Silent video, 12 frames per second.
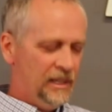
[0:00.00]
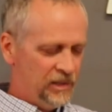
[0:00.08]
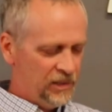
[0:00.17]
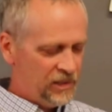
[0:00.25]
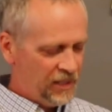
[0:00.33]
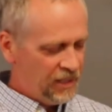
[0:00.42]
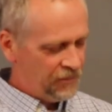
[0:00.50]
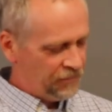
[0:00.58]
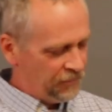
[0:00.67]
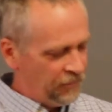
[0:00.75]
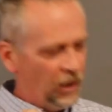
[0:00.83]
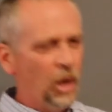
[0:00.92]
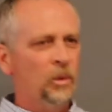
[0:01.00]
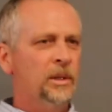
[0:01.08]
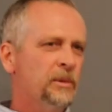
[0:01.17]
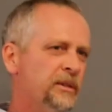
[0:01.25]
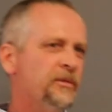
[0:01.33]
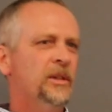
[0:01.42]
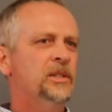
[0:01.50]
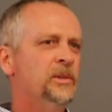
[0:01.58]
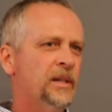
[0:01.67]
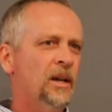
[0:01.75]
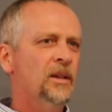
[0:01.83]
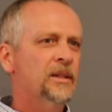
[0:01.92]
is instead of flowing
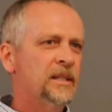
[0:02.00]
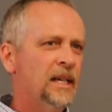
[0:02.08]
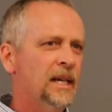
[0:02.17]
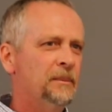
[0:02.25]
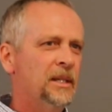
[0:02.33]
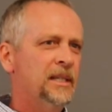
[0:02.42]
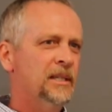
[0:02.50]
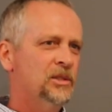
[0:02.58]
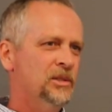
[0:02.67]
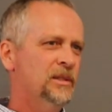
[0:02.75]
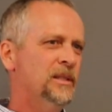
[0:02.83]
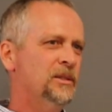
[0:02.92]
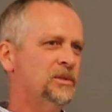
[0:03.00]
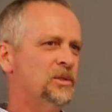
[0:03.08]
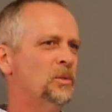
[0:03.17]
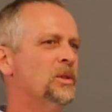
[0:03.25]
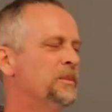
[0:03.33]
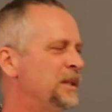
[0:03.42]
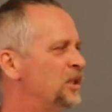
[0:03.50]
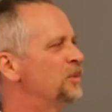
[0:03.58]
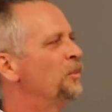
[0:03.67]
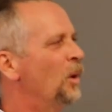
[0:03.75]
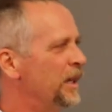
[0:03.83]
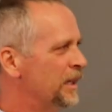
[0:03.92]
refrigerant all the time like it should, it'll sort of be
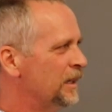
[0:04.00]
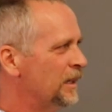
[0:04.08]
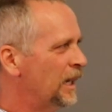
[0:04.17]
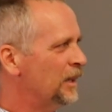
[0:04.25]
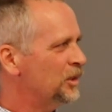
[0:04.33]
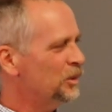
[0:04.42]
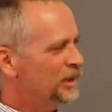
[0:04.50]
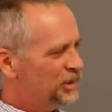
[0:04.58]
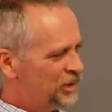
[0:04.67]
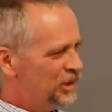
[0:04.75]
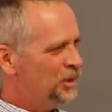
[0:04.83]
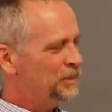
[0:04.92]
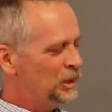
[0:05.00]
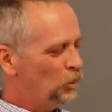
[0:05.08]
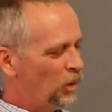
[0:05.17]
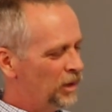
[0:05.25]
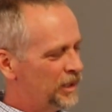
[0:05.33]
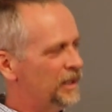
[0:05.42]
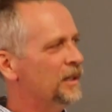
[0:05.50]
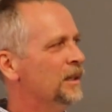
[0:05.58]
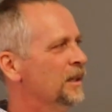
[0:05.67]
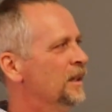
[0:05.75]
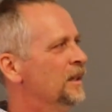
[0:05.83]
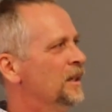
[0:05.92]
spraying it out. So it'll still be
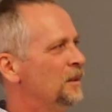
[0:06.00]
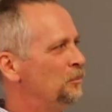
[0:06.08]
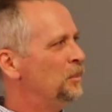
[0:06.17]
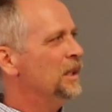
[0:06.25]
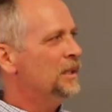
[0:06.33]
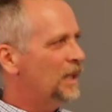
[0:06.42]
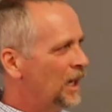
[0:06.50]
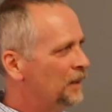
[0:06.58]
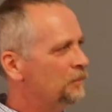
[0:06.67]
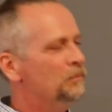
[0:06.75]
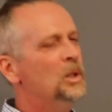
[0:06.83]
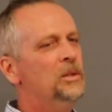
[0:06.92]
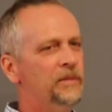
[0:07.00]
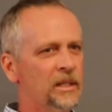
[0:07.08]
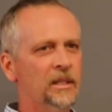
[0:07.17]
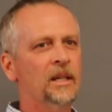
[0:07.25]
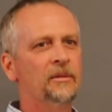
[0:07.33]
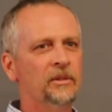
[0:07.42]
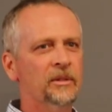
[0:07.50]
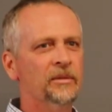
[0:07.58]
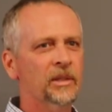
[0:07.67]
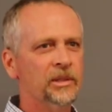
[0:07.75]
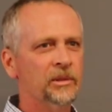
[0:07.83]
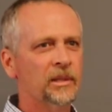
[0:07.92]
working, but not moving enough
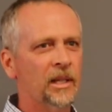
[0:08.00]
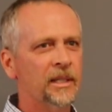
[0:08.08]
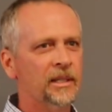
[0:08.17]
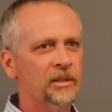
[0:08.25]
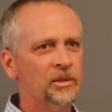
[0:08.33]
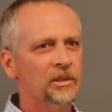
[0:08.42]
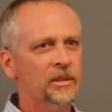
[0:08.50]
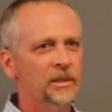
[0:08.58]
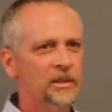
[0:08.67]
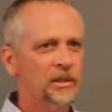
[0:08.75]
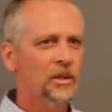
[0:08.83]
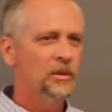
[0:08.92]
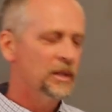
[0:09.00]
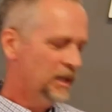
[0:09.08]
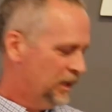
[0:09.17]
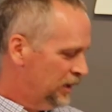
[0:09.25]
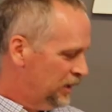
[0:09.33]
refrigerant like it should. So